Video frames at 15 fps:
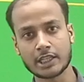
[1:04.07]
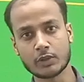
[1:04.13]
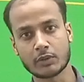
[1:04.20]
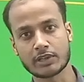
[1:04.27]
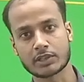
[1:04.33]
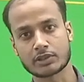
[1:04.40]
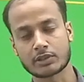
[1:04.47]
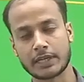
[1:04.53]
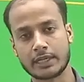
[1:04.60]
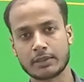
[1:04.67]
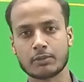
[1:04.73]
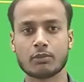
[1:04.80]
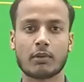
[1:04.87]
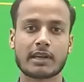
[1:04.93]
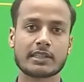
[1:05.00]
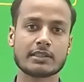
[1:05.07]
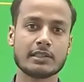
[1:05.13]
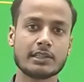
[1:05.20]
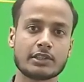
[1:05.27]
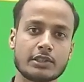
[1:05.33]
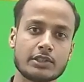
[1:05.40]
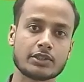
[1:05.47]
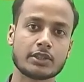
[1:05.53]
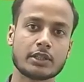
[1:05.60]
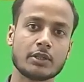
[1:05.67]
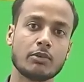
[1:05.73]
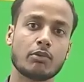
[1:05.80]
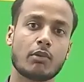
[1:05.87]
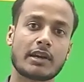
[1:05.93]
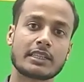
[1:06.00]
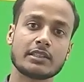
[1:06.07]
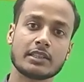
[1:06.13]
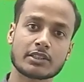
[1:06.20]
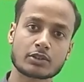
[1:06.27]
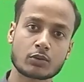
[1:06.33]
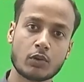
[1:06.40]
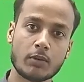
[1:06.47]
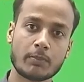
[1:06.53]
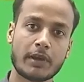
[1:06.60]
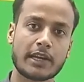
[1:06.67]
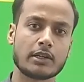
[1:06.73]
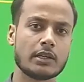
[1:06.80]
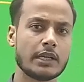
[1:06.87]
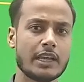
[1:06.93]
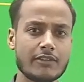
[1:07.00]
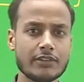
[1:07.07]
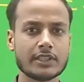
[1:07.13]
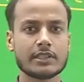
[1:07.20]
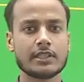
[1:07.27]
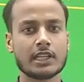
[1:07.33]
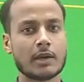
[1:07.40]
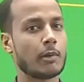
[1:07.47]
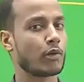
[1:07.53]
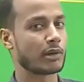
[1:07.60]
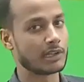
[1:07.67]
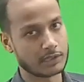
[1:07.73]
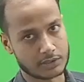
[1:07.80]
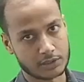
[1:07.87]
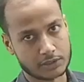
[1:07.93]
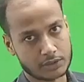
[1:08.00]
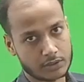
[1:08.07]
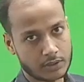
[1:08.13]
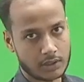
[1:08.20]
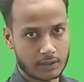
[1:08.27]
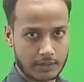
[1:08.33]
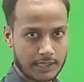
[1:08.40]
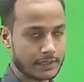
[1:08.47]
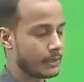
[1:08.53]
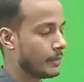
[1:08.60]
understand what is literature, what is the scope, and everything about literature, right?